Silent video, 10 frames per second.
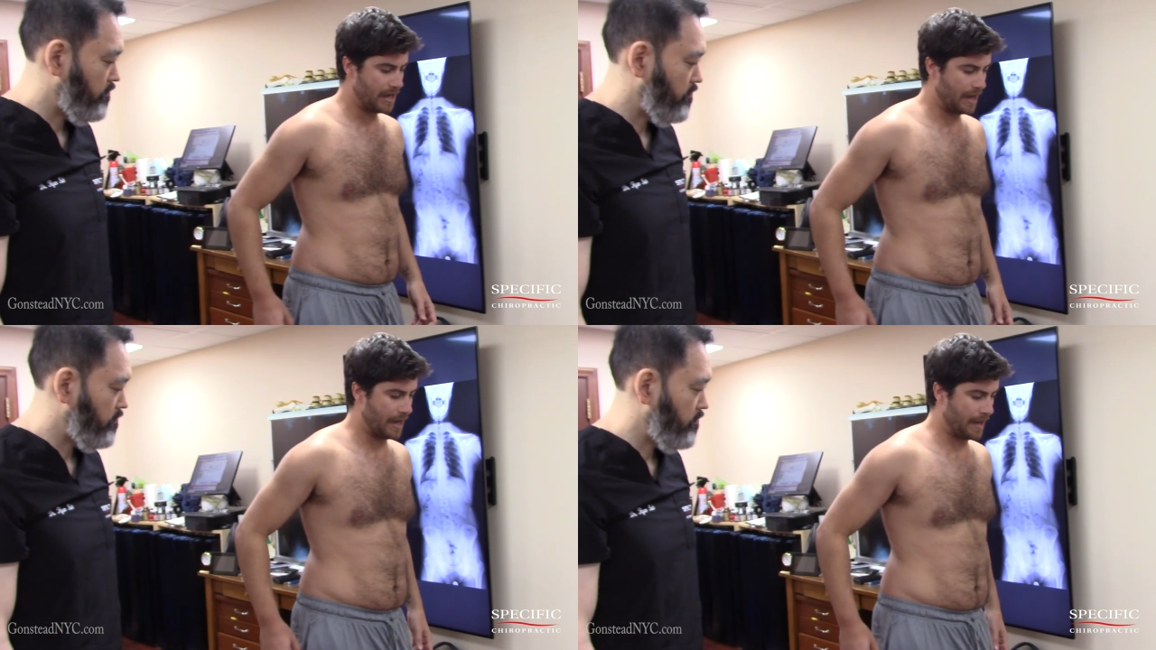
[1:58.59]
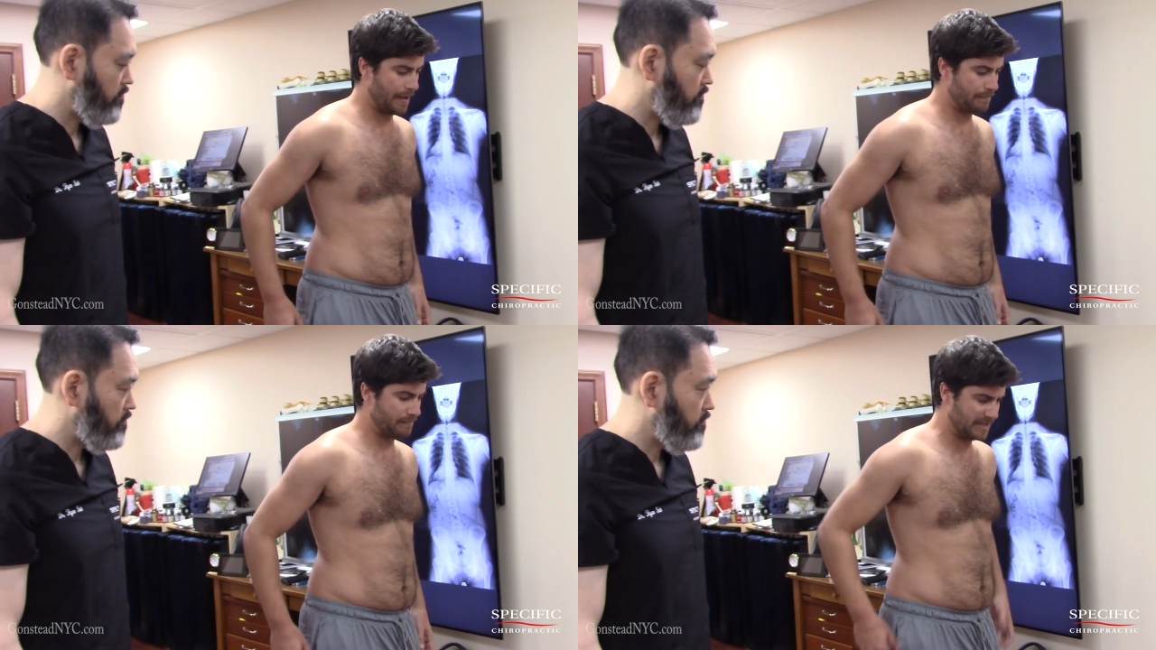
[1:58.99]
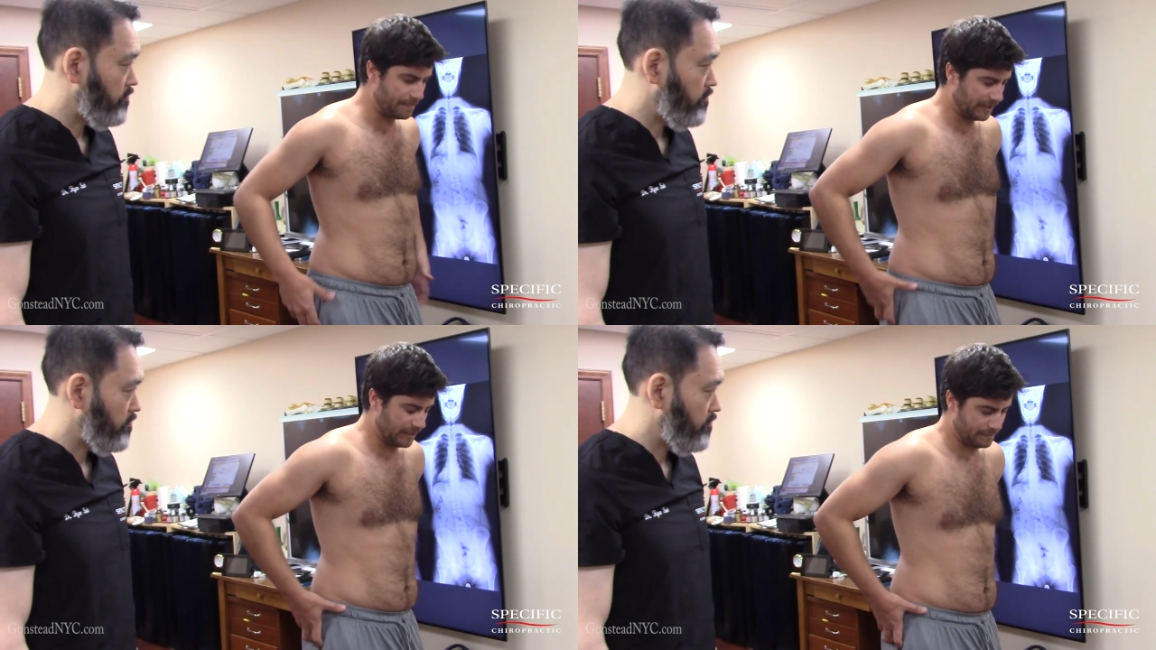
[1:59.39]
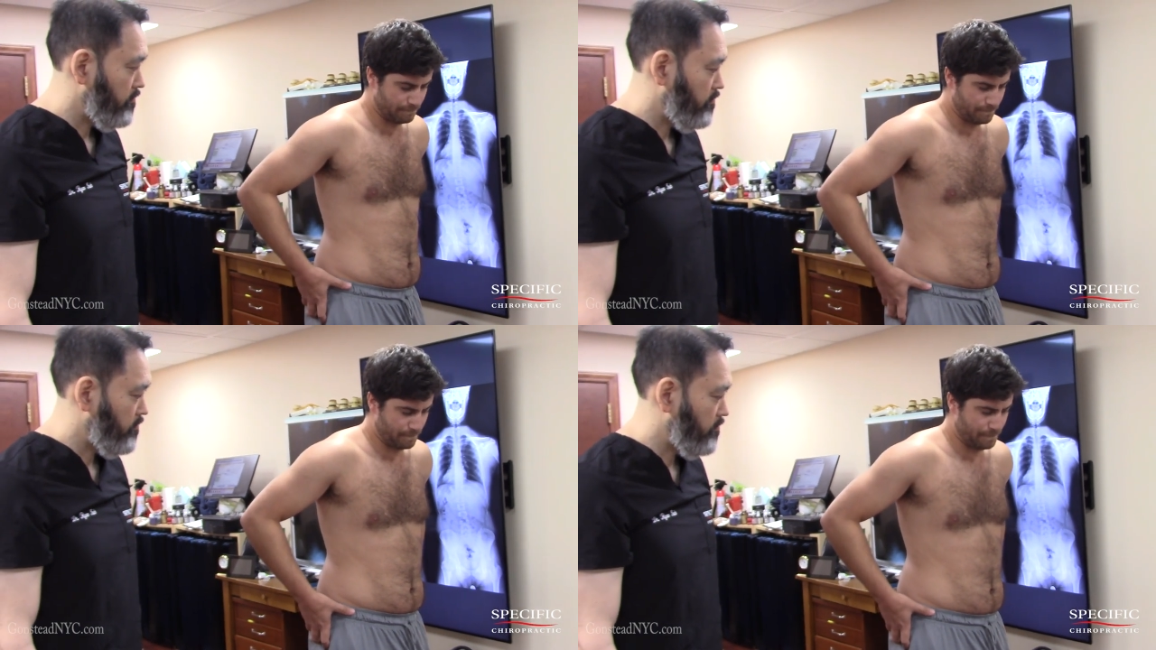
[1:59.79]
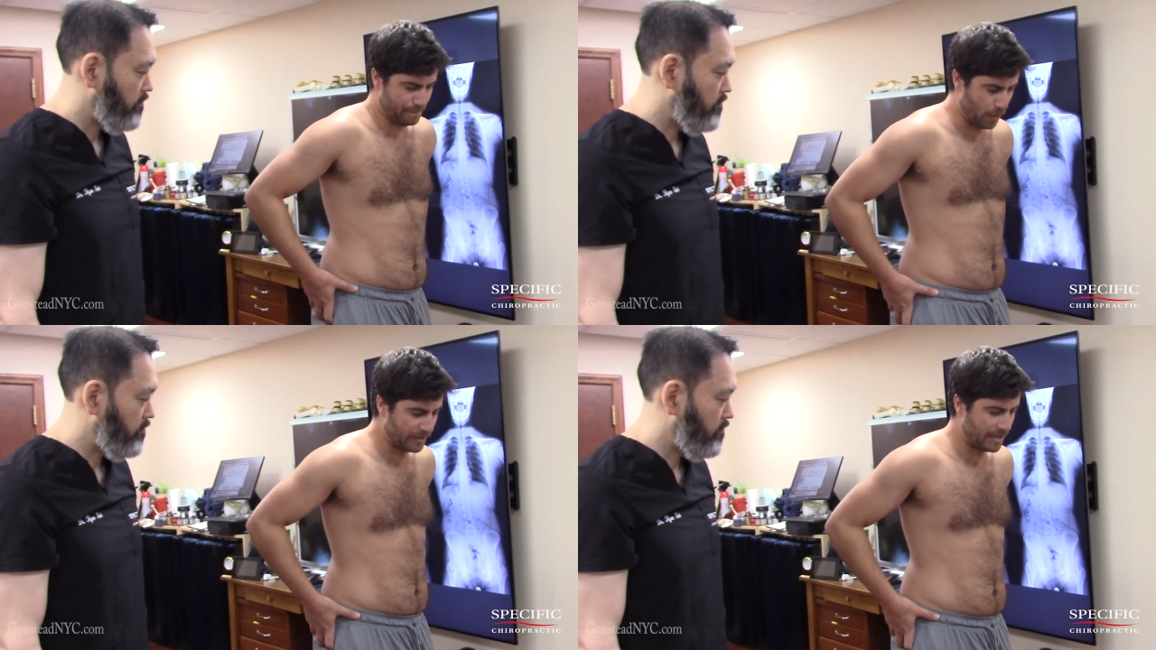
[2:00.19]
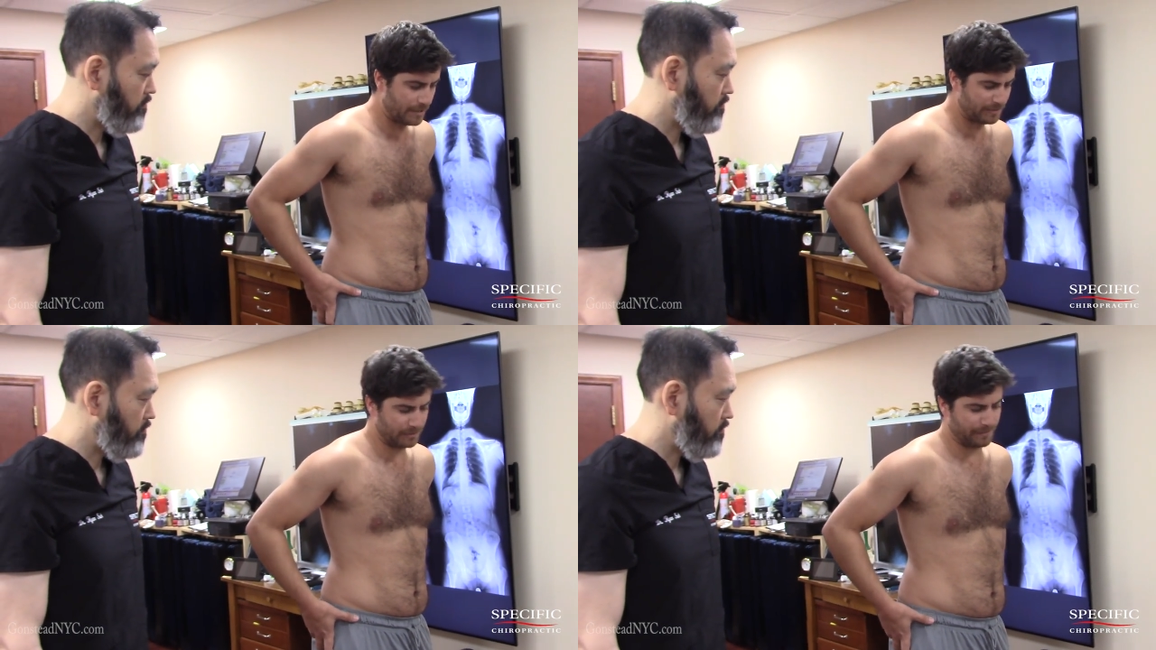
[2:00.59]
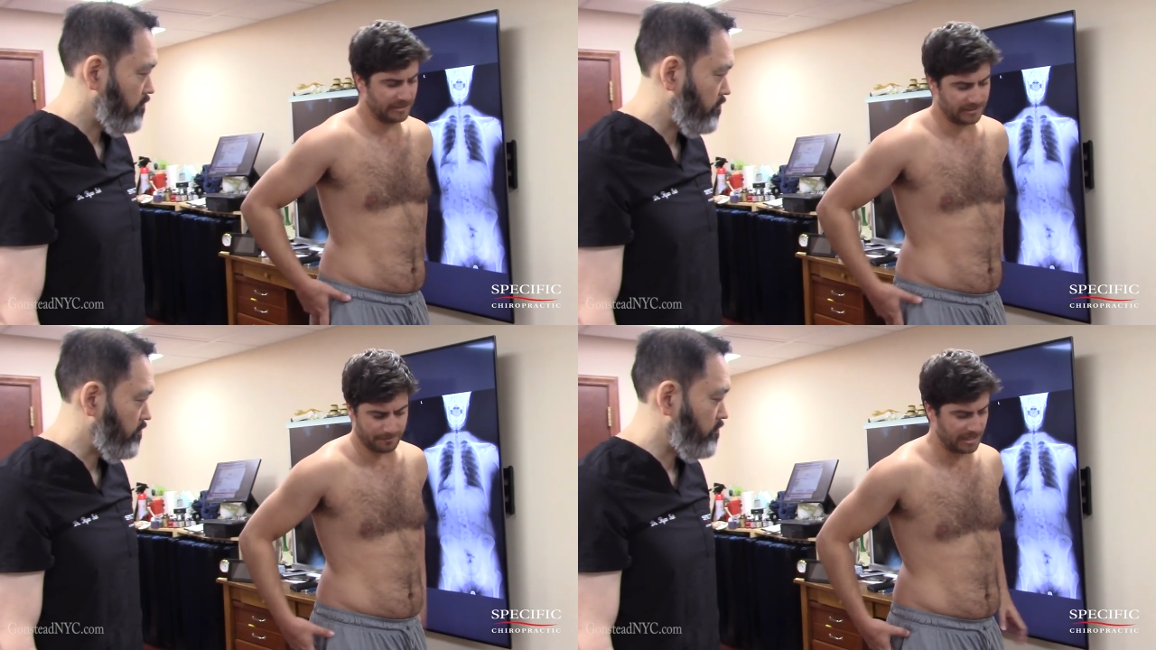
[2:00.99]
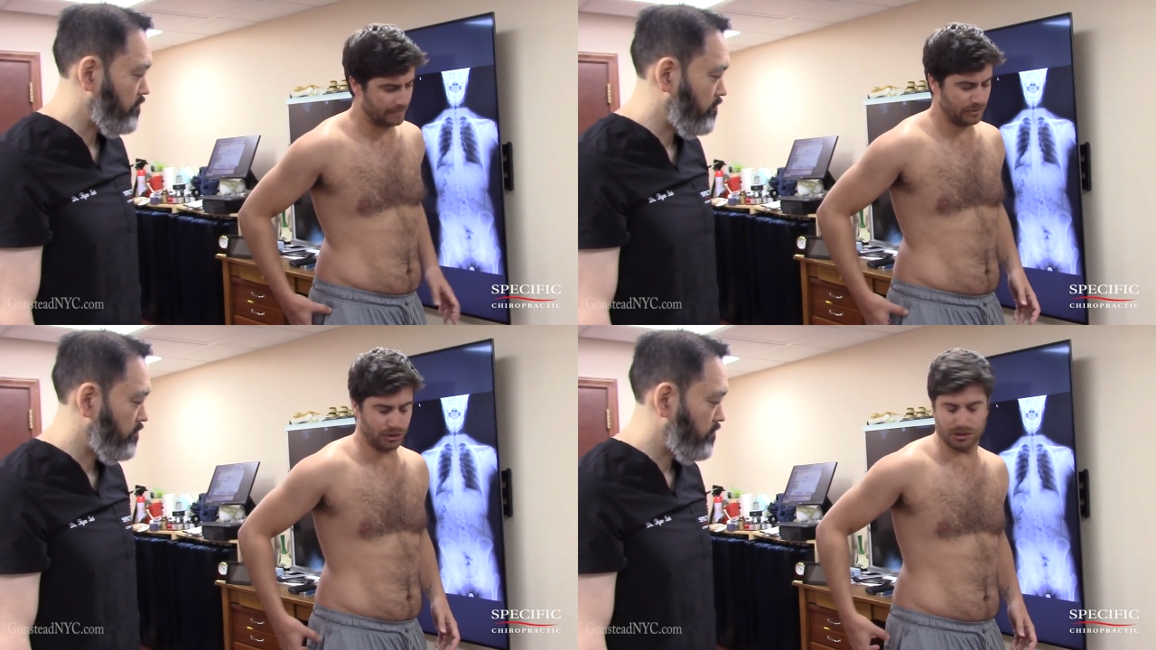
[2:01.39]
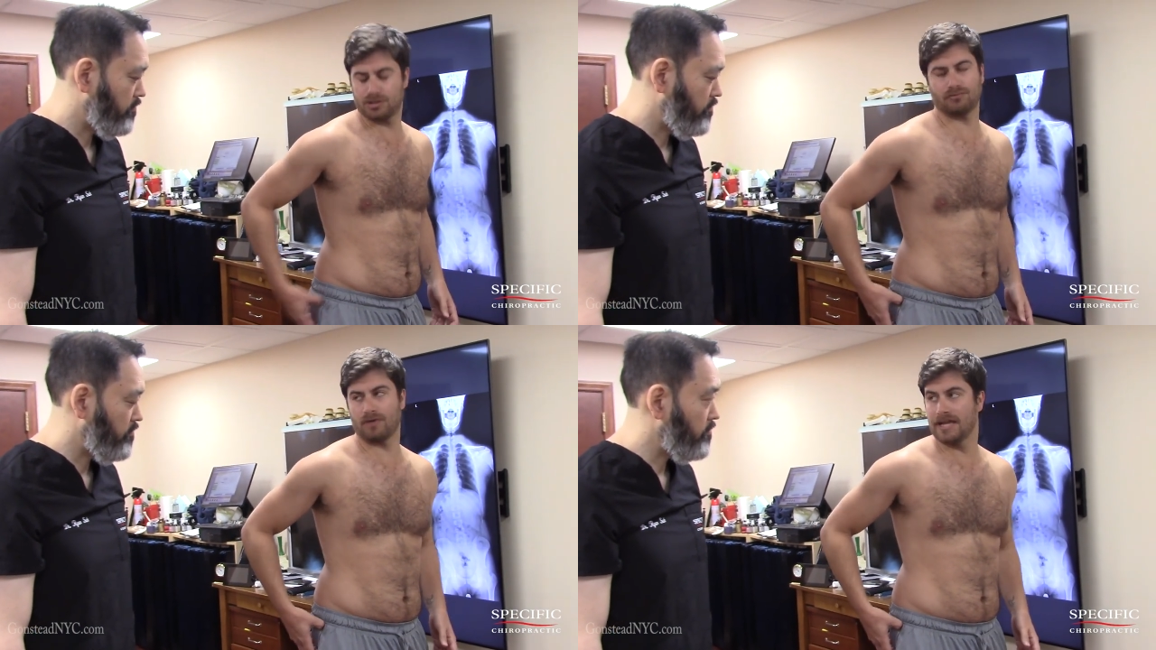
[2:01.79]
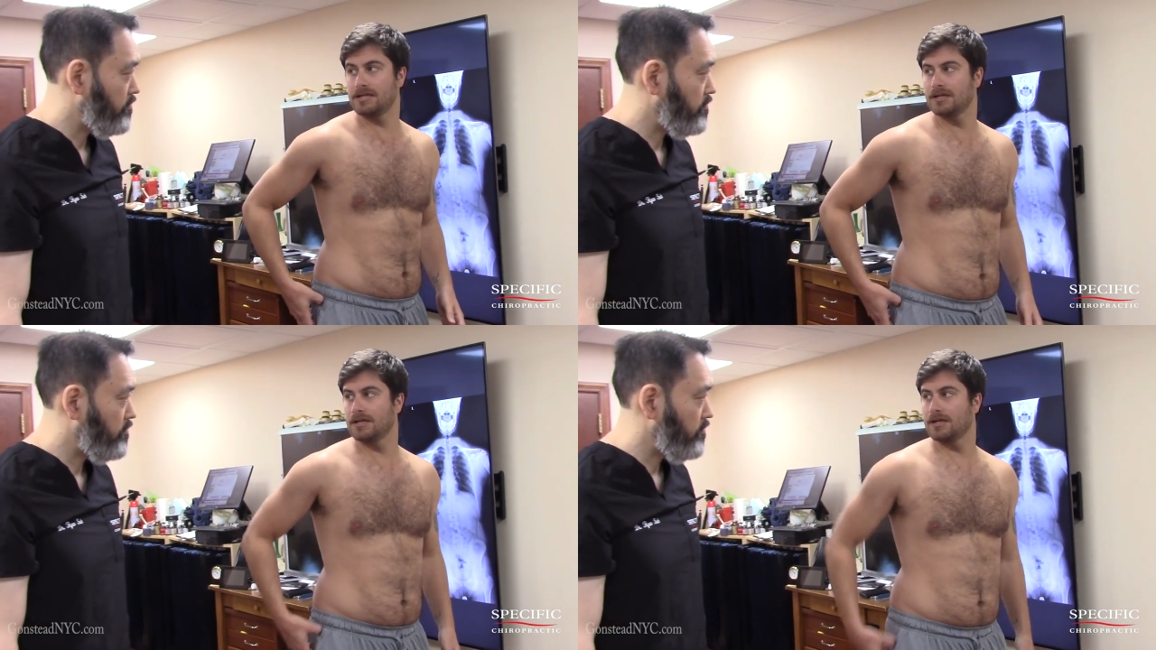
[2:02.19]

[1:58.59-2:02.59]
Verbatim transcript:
Speaker 1: Um, typically both hips, but sometimes just the right.